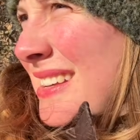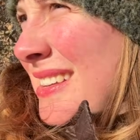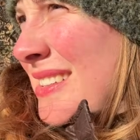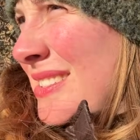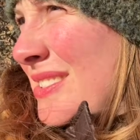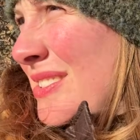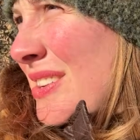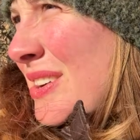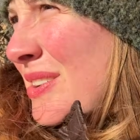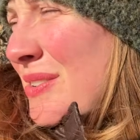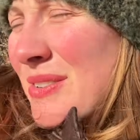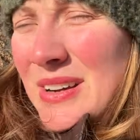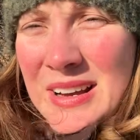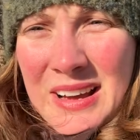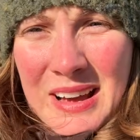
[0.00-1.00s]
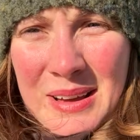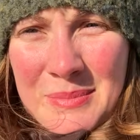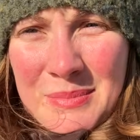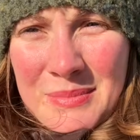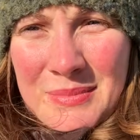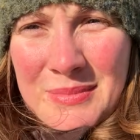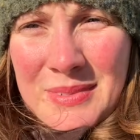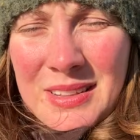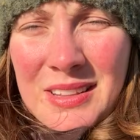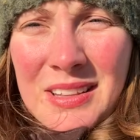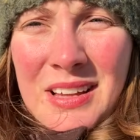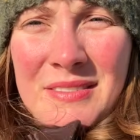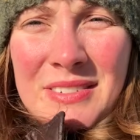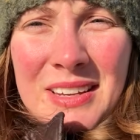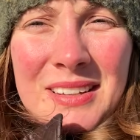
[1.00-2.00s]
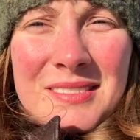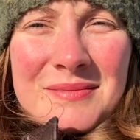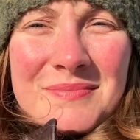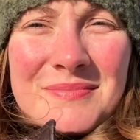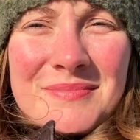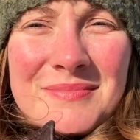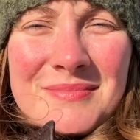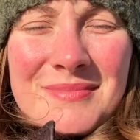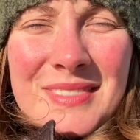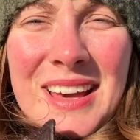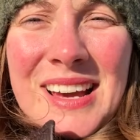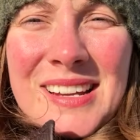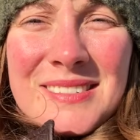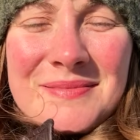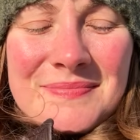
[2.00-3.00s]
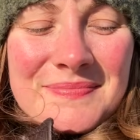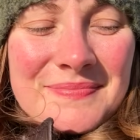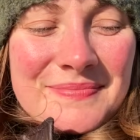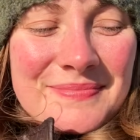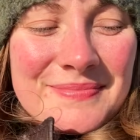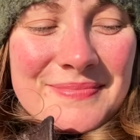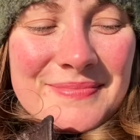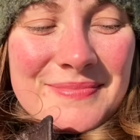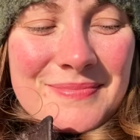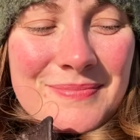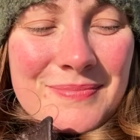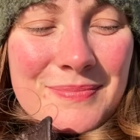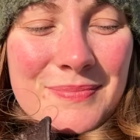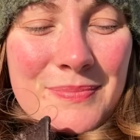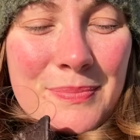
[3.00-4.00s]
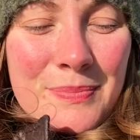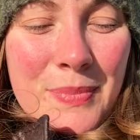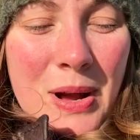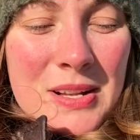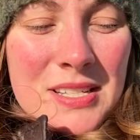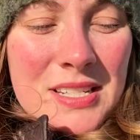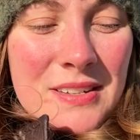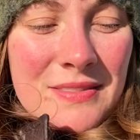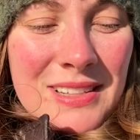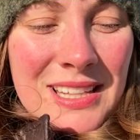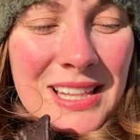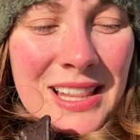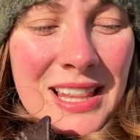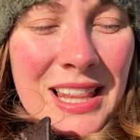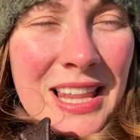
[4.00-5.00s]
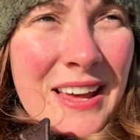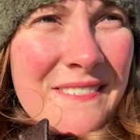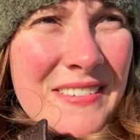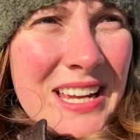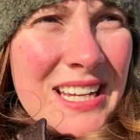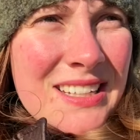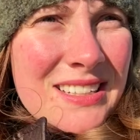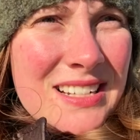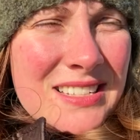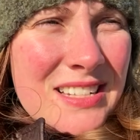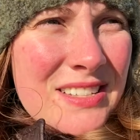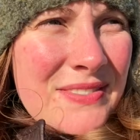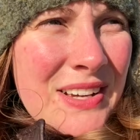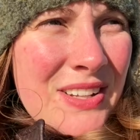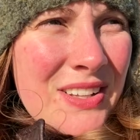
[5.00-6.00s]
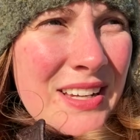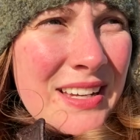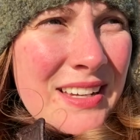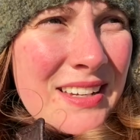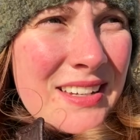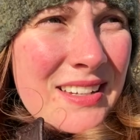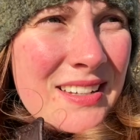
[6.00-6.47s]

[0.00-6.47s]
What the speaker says: So I'm loving that. Positively loving, because it's felt like,